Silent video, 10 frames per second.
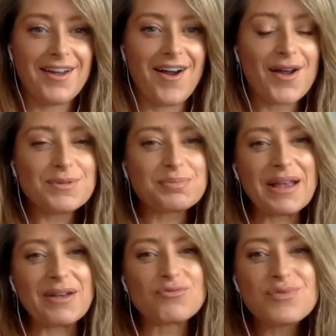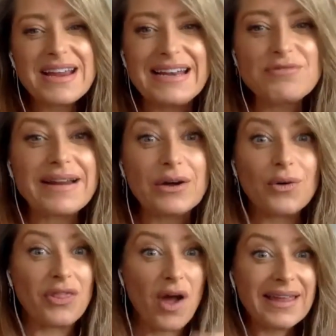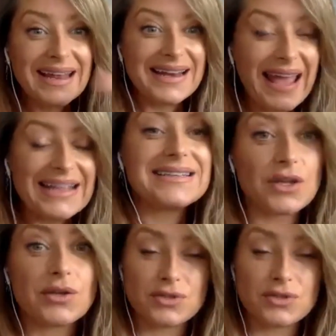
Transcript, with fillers: i was being really real and i connected